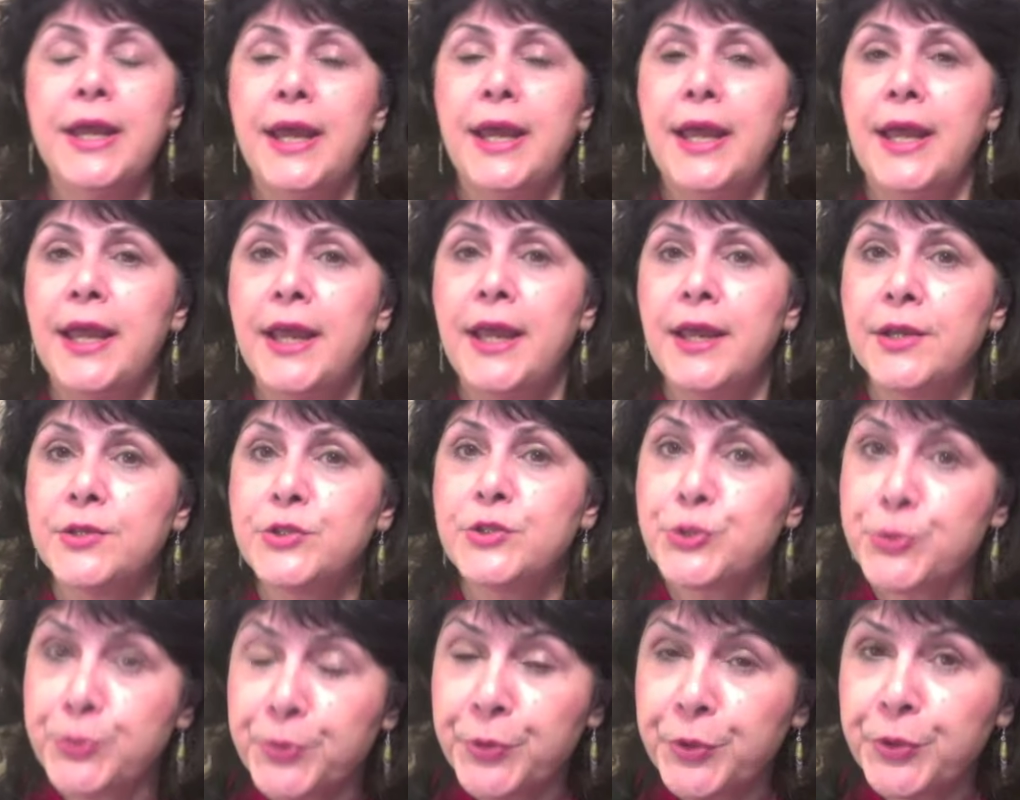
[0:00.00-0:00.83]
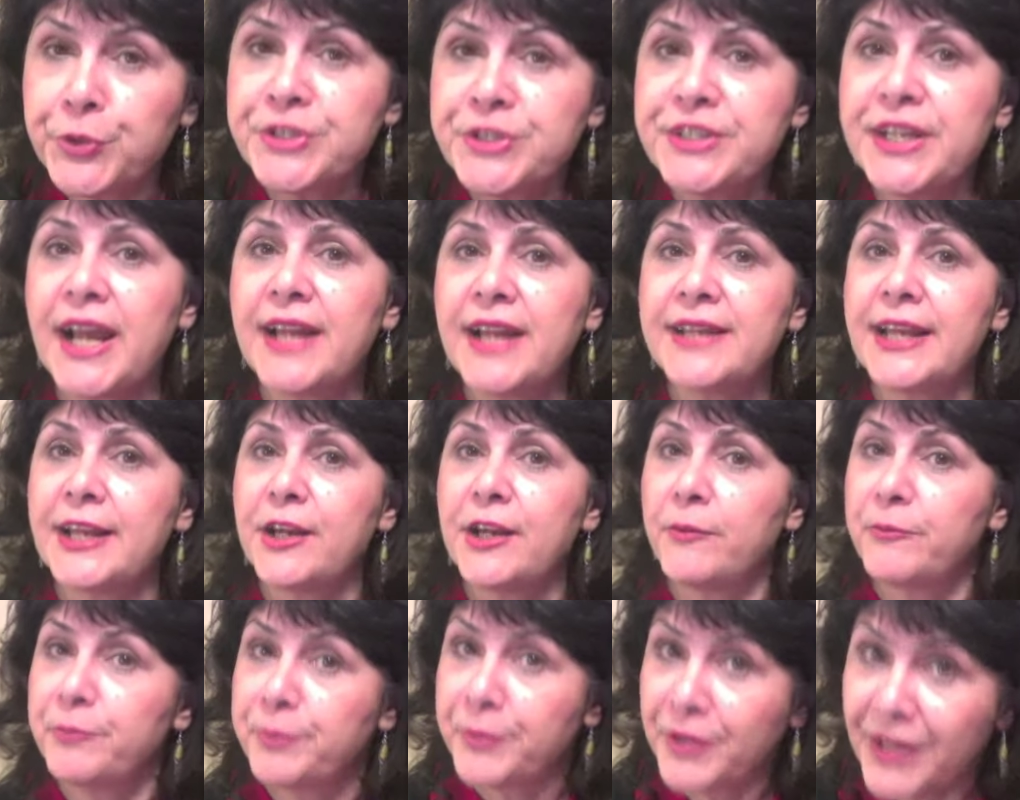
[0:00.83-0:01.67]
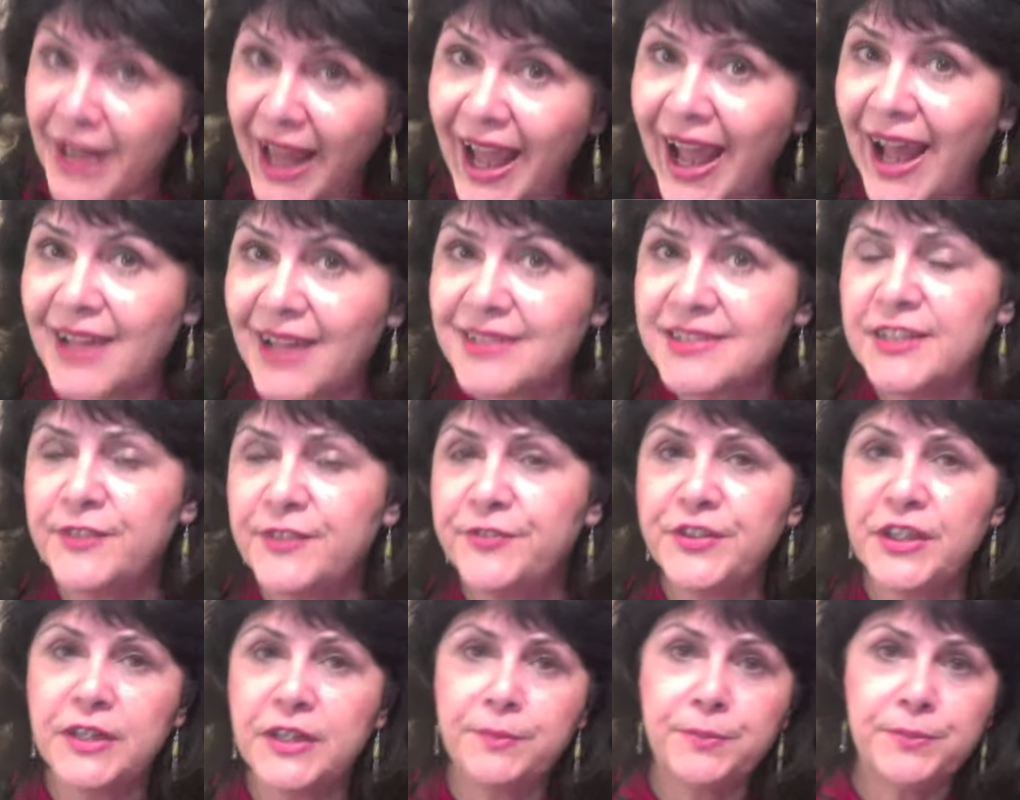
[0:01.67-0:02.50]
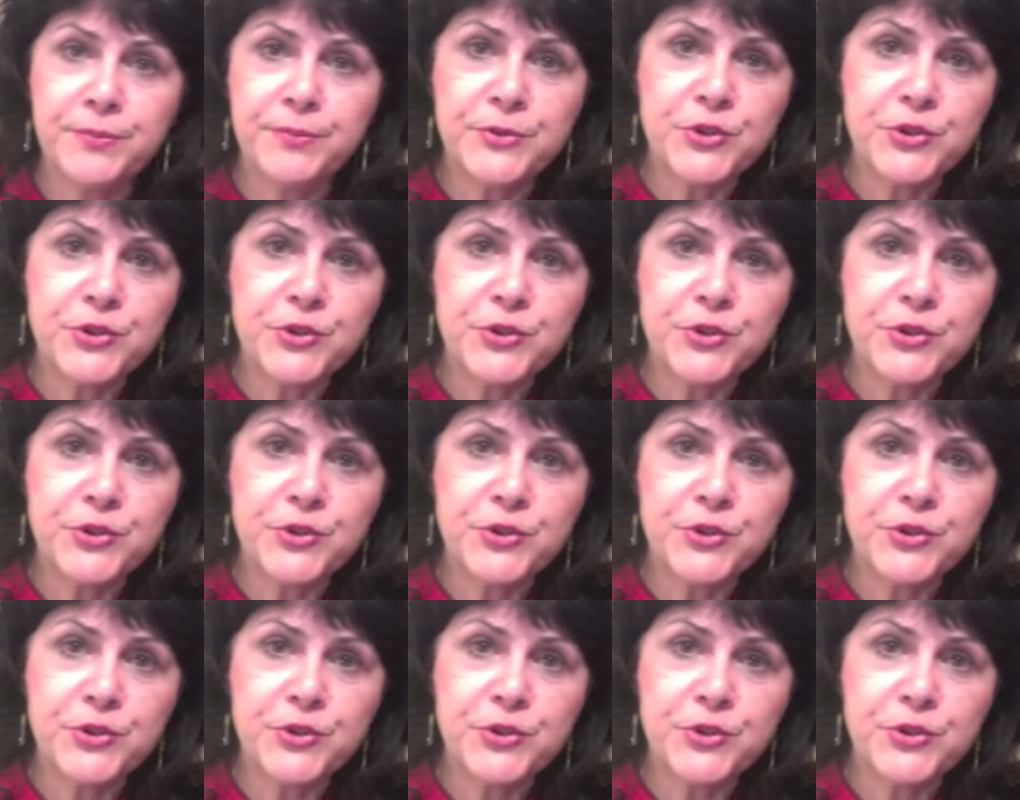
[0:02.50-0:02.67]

uh, support that and i'm glad if they're